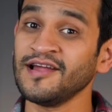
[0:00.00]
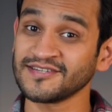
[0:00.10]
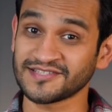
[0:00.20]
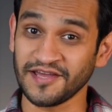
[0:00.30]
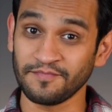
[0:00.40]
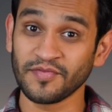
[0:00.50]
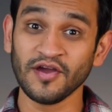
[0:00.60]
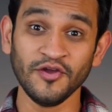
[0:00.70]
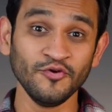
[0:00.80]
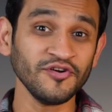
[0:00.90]
Lastly,
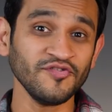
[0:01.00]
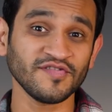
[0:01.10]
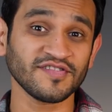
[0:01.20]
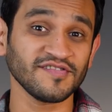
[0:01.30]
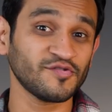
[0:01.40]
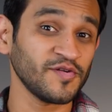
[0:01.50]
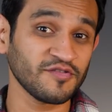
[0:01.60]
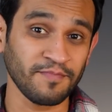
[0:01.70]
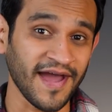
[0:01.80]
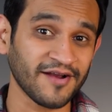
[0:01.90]
you can just
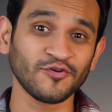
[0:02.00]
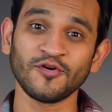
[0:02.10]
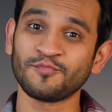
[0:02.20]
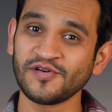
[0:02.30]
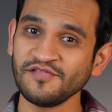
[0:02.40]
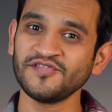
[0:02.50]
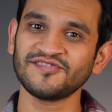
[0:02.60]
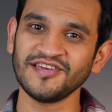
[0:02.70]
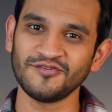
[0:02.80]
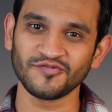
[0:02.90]
switch back to your
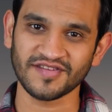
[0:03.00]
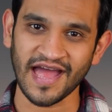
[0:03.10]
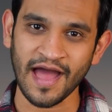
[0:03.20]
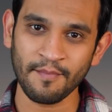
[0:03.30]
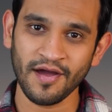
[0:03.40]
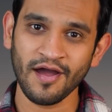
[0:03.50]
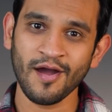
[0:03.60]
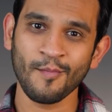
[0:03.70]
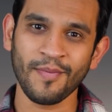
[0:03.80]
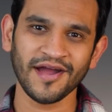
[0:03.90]
previously used app
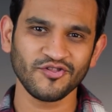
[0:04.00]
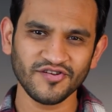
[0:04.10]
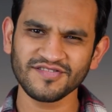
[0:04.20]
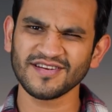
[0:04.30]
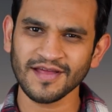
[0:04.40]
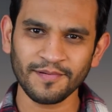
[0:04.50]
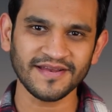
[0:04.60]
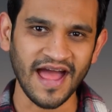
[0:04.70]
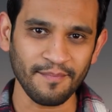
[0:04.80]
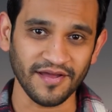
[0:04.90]
by just double
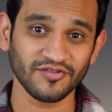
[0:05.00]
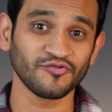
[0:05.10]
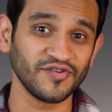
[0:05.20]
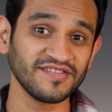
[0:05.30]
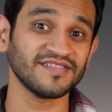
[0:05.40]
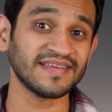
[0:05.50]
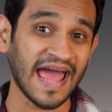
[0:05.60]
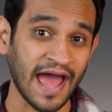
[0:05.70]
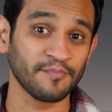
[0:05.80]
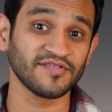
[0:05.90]
tapping the recent
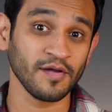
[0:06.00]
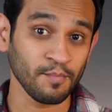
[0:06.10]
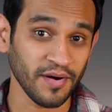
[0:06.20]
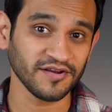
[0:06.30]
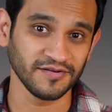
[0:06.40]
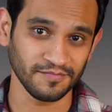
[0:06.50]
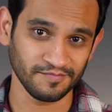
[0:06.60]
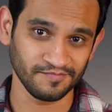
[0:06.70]
apps button.